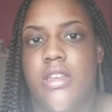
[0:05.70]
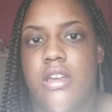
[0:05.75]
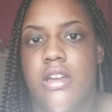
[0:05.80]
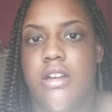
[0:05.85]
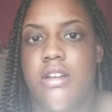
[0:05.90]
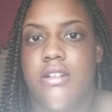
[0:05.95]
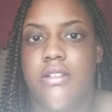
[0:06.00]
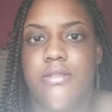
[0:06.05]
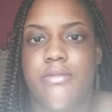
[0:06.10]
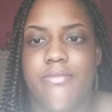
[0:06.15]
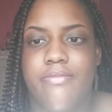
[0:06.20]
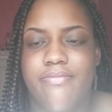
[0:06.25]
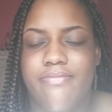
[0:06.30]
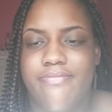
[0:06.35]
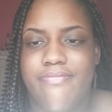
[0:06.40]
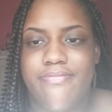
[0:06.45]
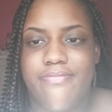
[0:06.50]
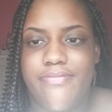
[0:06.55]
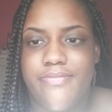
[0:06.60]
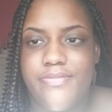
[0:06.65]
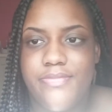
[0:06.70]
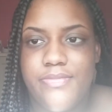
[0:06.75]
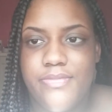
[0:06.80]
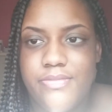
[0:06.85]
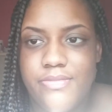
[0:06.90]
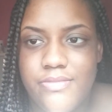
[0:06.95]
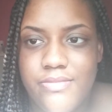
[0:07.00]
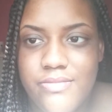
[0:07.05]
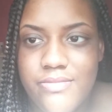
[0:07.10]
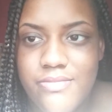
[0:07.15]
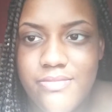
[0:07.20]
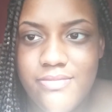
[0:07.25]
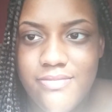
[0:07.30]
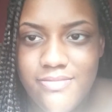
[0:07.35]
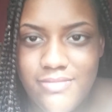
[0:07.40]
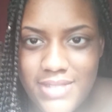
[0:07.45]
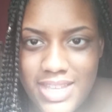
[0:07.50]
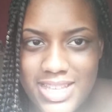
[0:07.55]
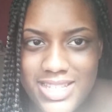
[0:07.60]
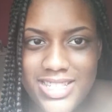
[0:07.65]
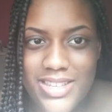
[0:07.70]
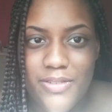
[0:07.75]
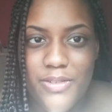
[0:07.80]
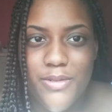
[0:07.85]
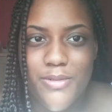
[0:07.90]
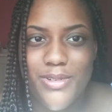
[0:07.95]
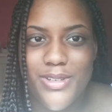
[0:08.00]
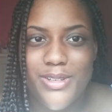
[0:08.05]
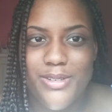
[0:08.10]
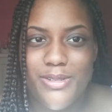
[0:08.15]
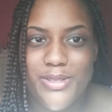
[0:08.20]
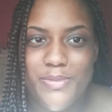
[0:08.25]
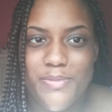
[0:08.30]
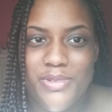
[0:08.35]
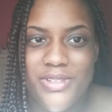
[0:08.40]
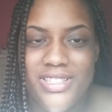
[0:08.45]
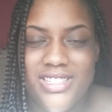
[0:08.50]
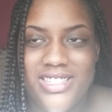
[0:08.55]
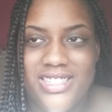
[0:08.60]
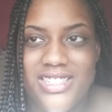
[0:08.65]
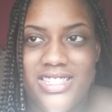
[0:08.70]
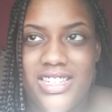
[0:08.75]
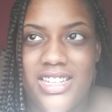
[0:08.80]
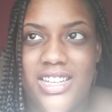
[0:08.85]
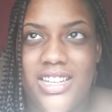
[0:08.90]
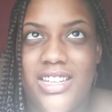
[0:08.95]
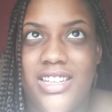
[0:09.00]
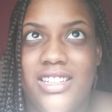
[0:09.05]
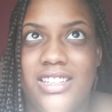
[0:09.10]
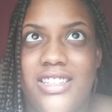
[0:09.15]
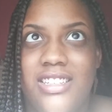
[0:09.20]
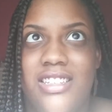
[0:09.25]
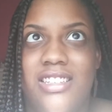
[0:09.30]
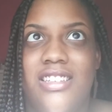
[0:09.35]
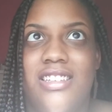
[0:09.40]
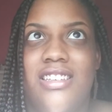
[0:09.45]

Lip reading: one. As everyone knows, Princess died.